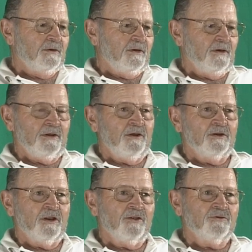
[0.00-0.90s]
and
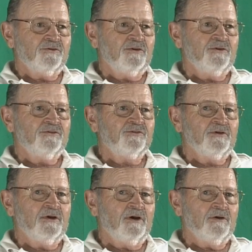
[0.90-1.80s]
a lot of those kids,
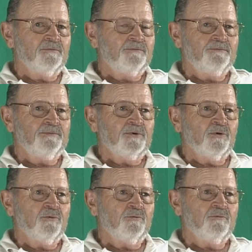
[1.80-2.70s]
uh, you
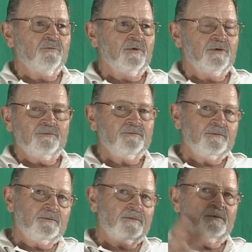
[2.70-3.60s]
know, we,
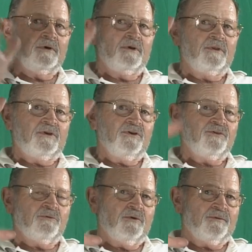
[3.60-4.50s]
the kids
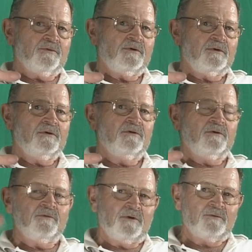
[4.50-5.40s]
that went,
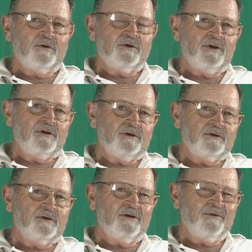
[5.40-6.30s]
okay,
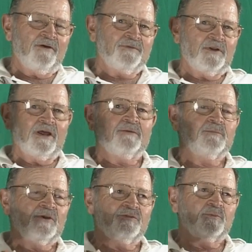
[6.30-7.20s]
I, felt like
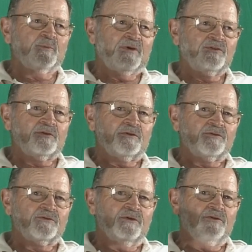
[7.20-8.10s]
basically a
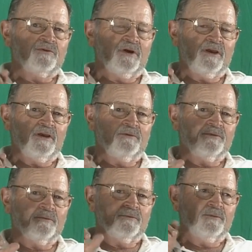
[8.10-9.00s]
stranger. I came
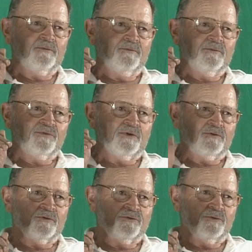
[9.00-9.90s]
from
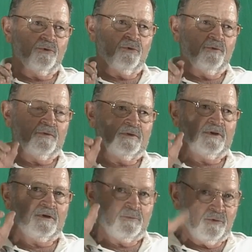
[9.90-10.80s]
Central School, and
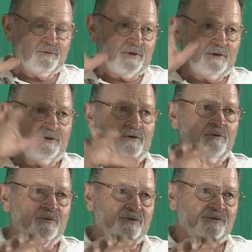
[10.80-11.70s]
then I moved down there and I
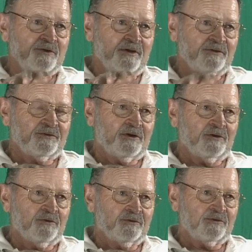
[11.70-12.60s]
went to South,
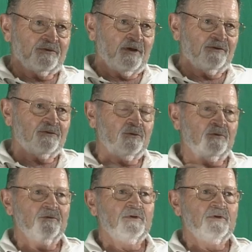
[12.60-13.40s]
started going to South School.